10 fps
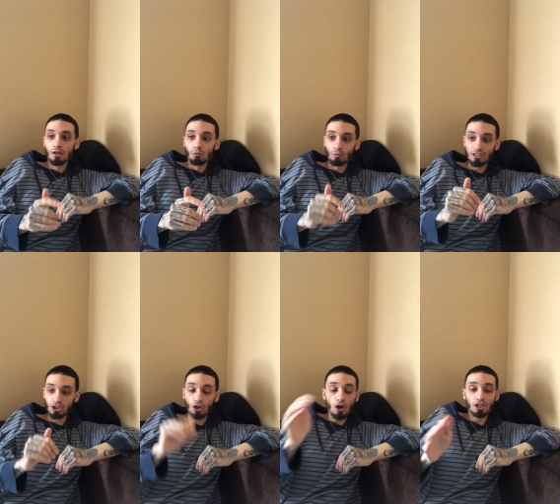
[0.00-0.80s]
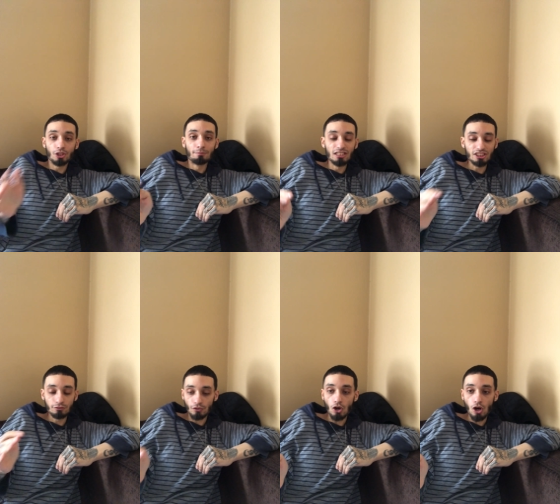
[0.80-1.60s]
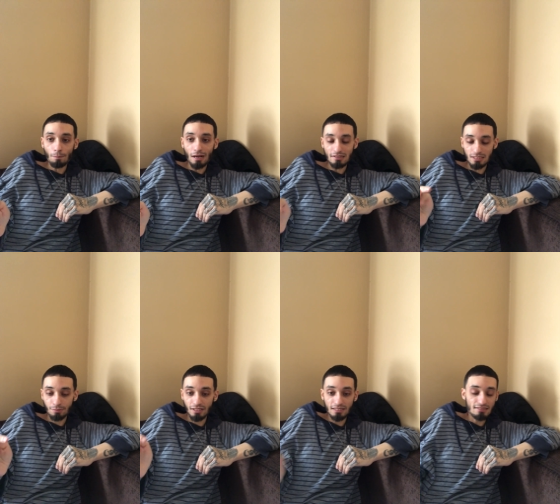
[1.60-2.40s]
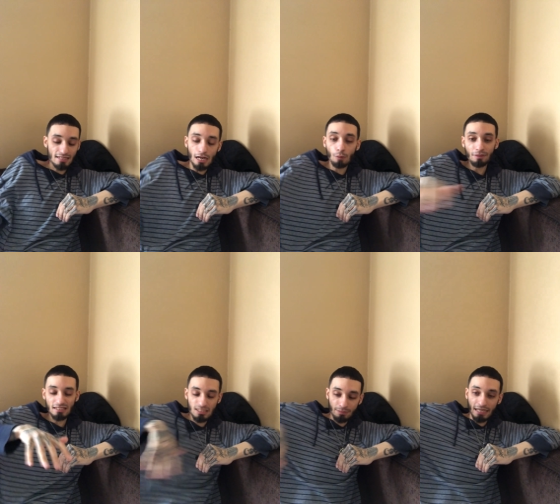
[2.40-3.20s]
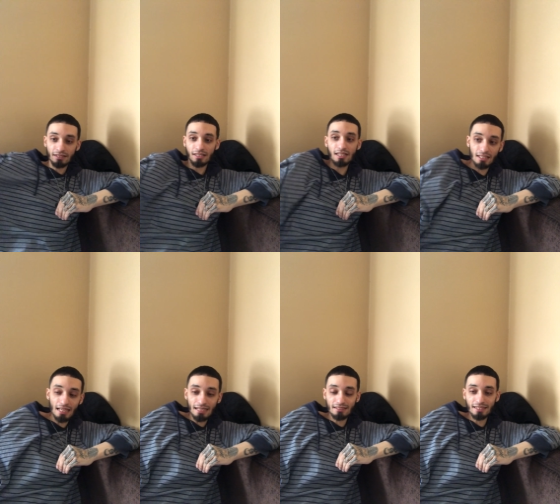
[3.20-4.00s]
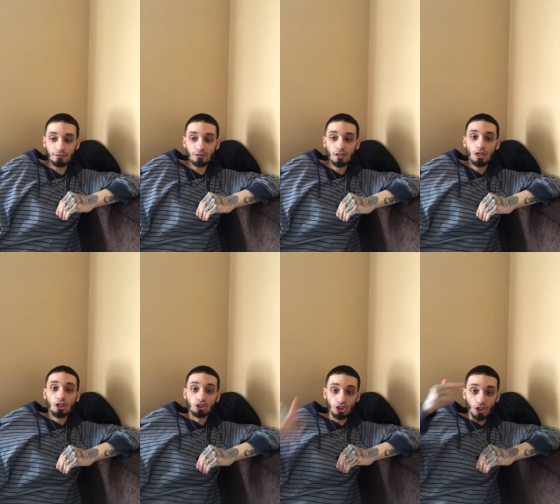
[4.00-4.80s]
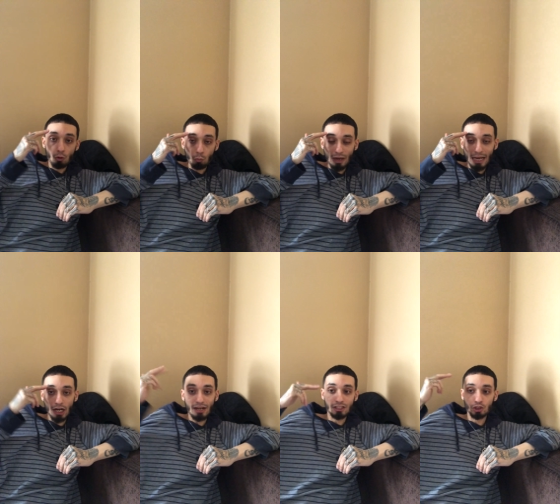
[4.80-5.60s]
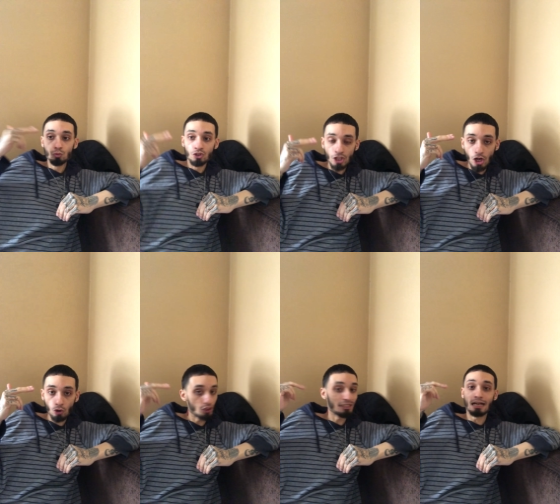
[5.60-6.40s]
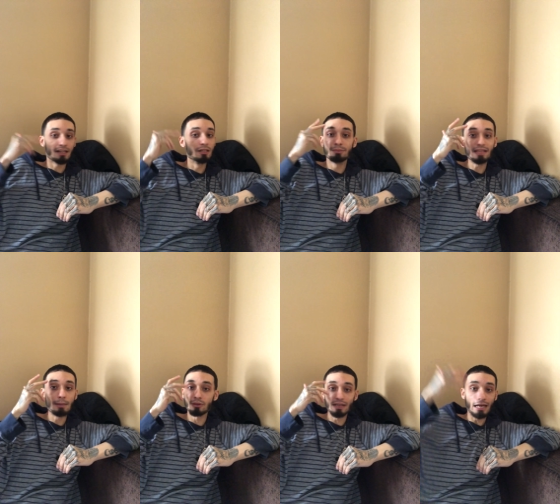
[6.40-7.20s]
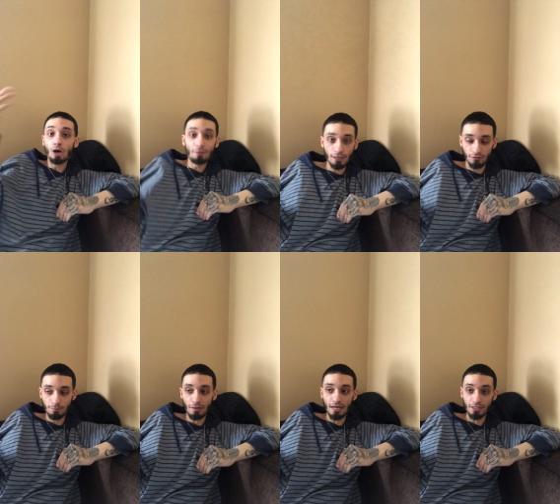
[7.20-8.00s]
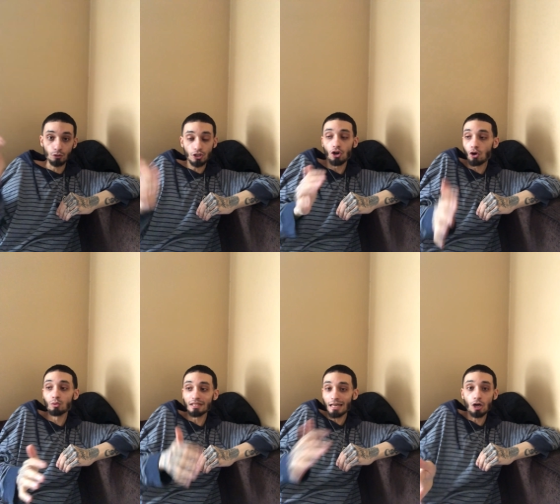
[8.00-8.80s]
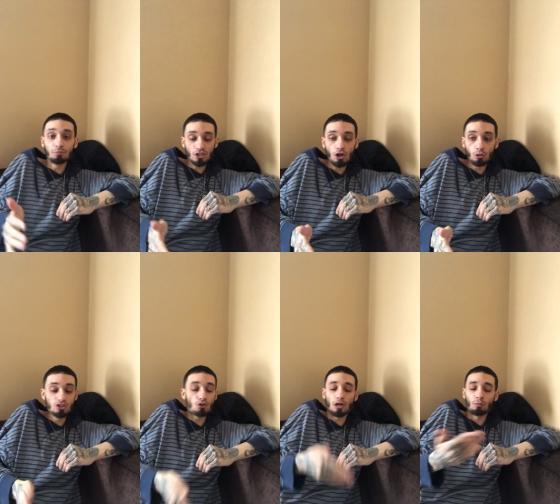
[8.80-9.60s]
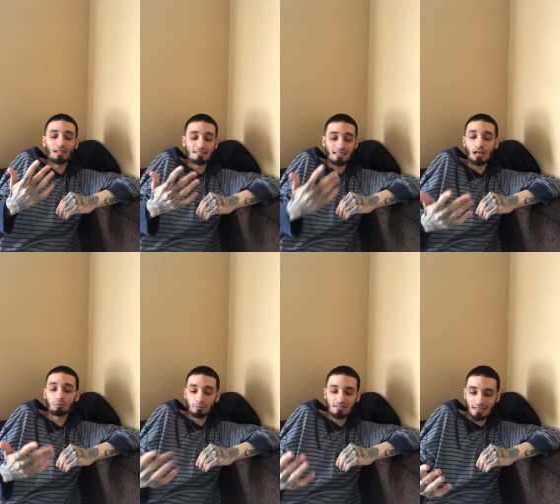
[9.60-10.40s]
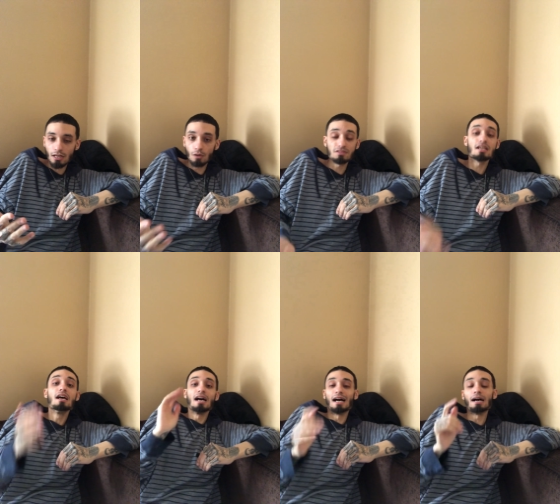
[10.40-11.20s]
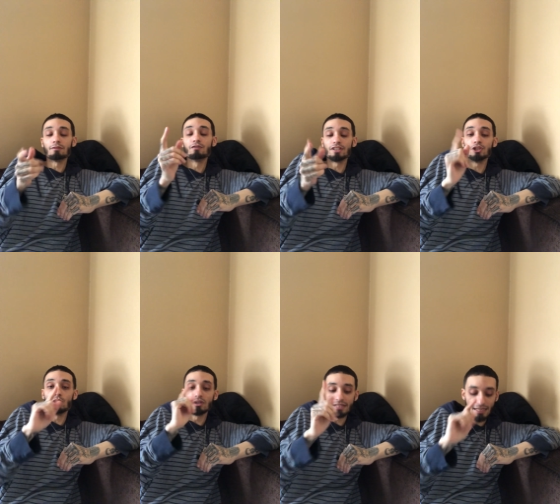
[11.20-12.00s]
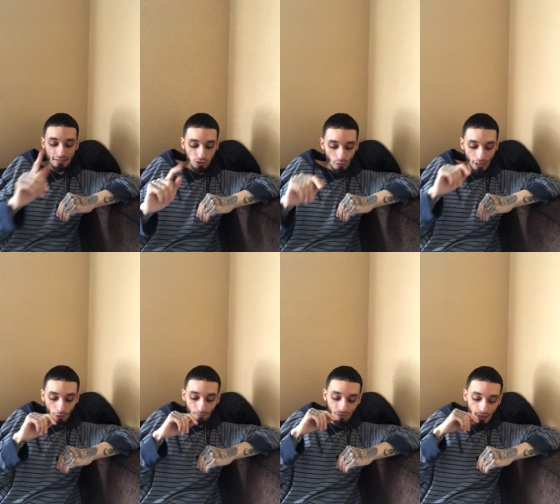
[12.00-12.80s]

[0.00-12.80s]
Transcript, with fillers: when you're on your mission for all possibilities to help expand the collective, you're aware and you know you're not going to be able to help everybody. You can only help those who are willing to help themselves. I have a video on that as well,